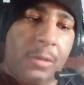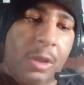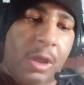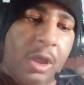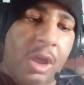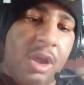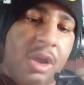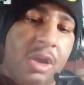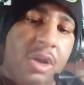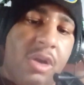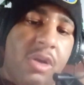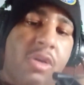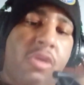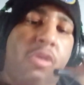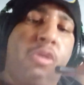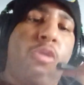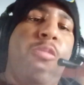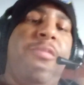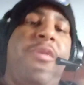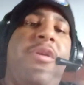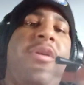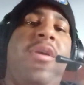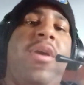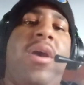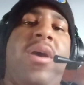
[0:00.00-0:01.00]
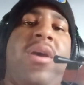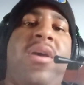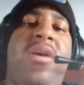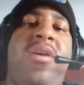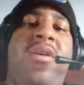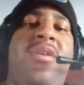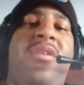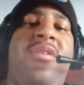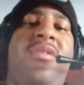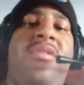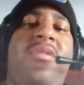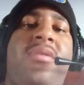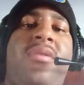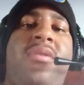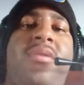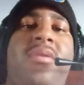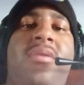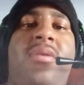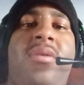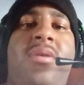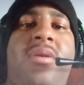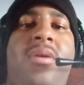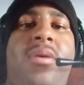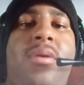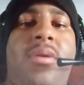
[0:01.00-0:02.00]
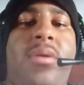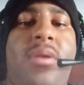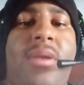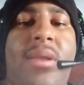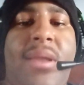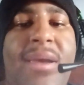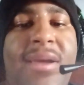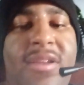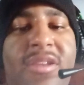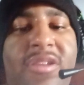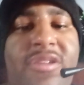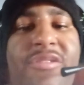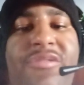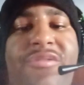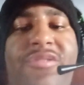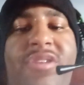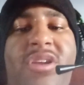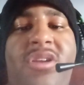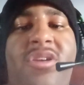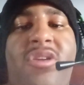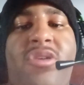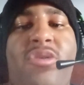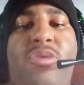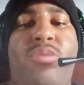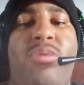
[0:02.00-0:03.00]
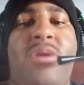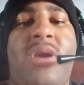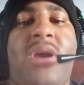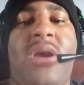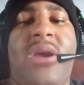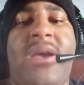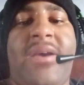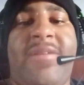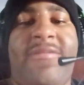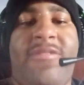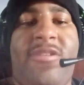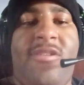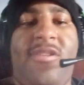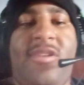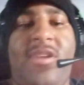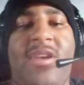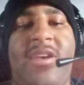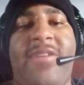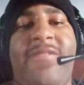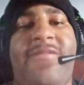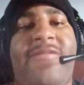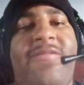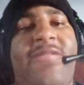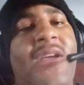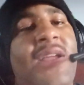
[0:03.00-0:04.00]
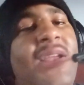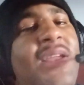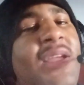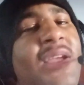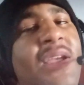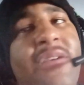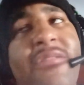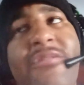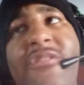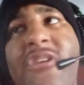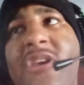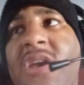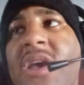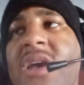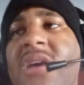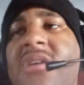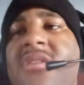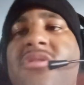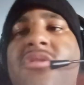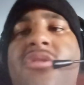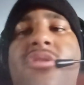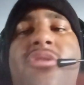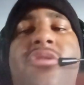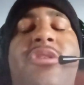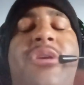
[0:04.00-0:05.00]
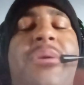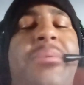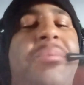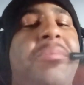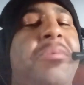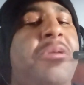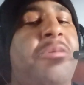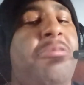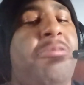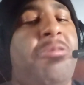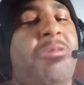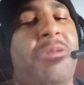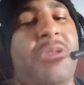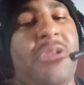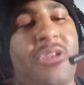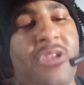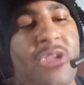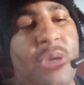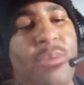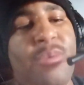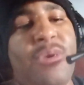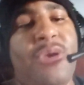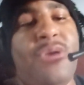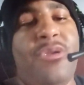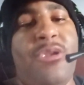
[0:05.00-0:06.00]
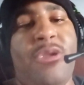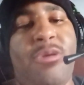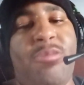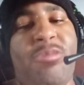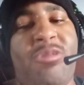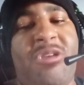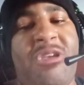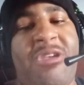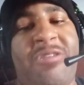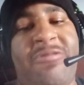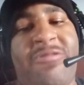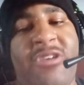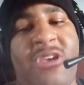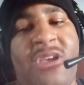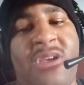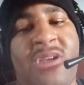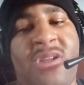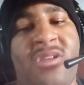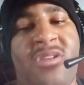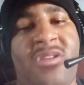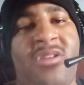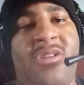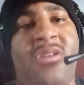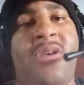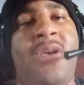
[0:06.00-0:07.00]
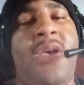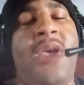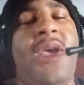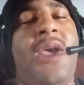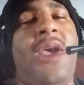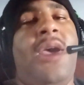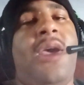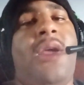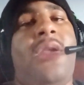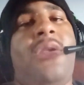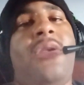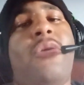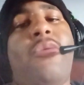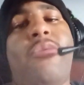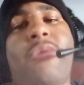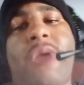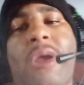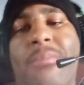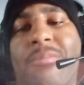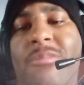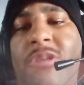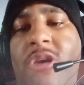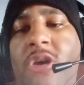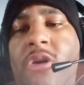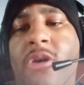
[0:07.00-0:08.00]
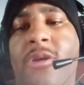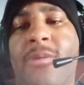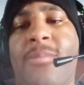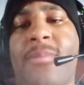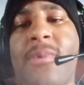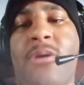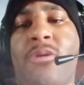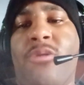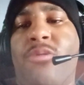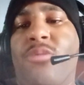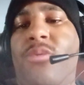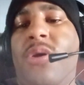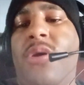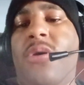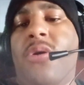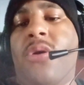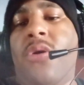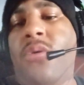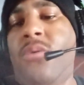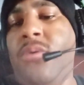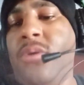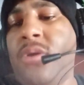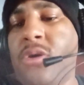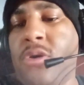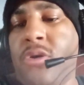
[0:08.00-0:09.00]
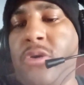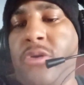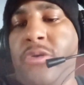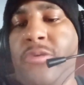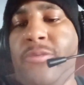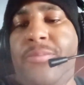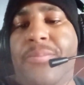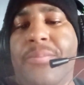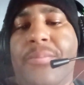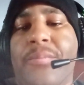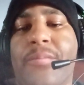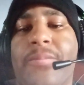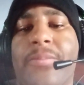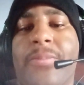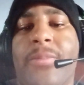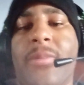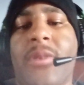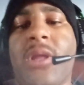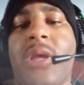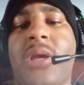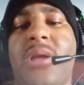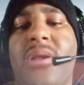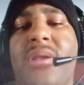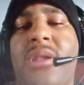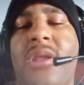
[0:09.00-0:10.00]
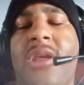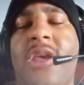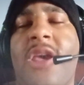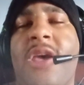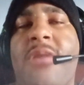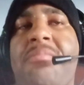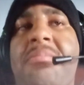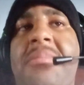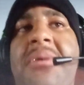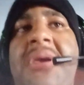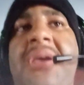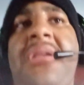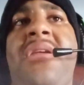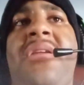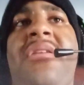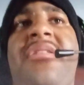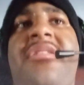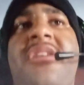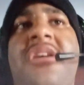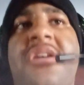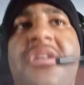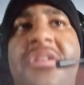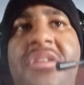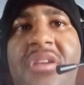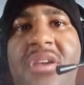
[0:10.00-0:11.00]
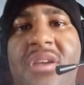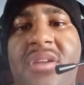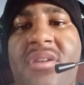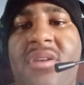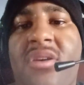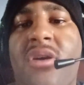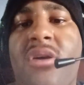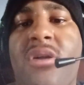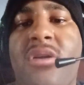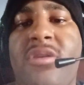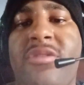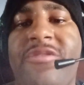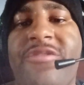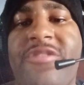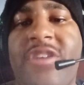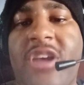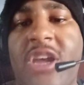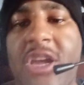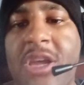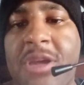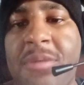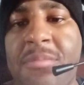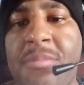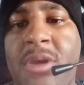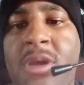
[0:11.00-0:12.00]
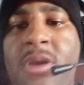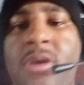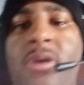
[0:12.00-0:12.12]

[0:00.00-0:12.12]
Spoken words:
I hope you guys like this video, what I have to say. If any of you guys are WWE fans and know what I'm talking about with Owen Hart not being inducted in the Hall of Fame,